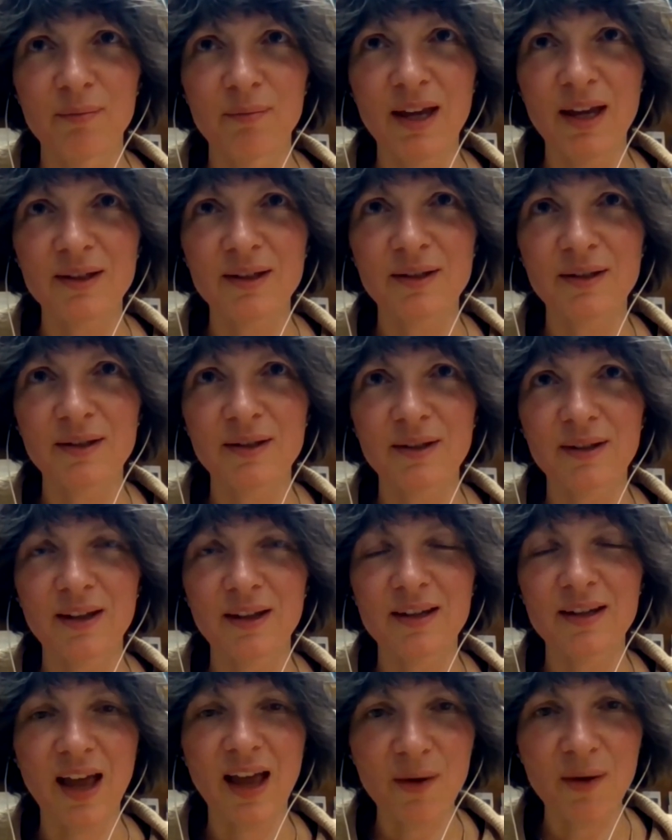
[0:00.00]
makes
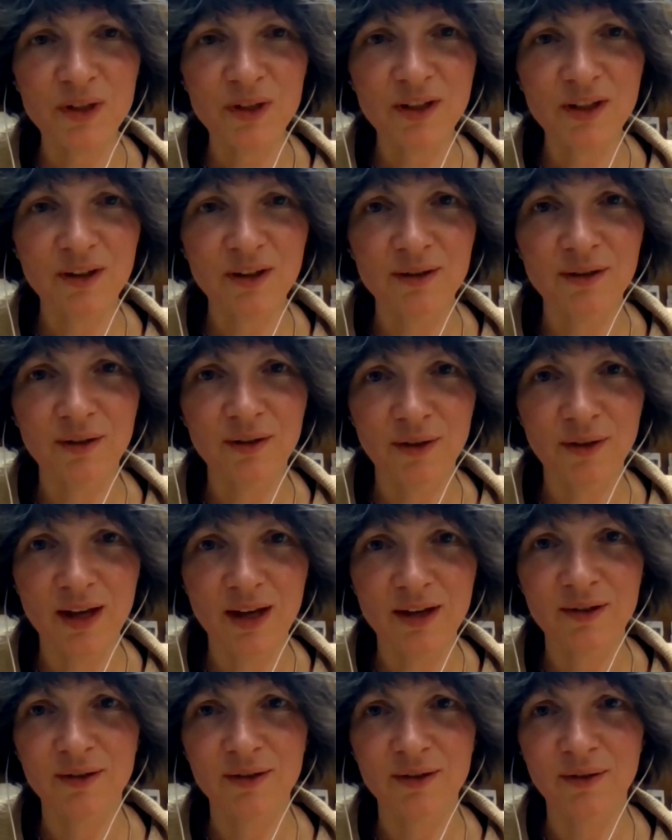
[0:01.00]
it evident
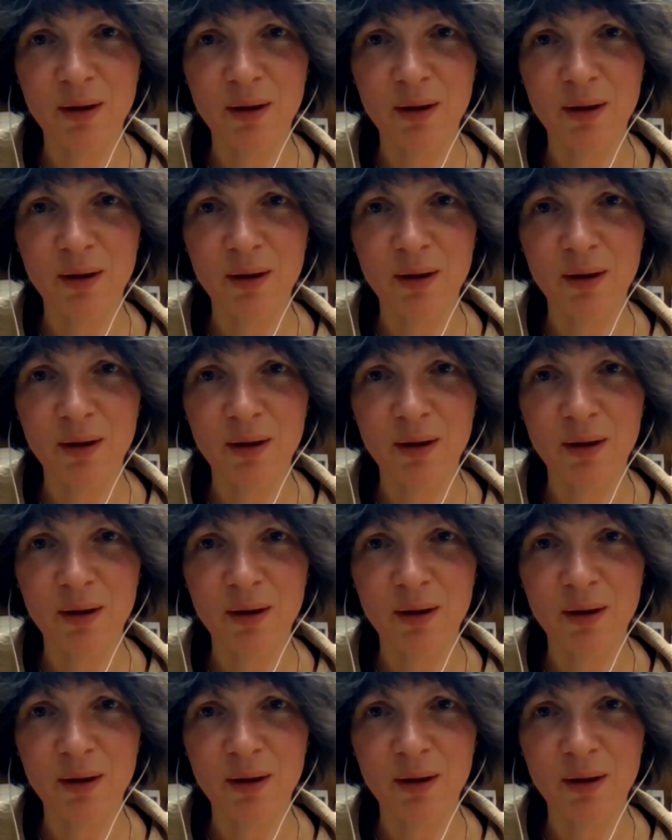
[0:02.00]
that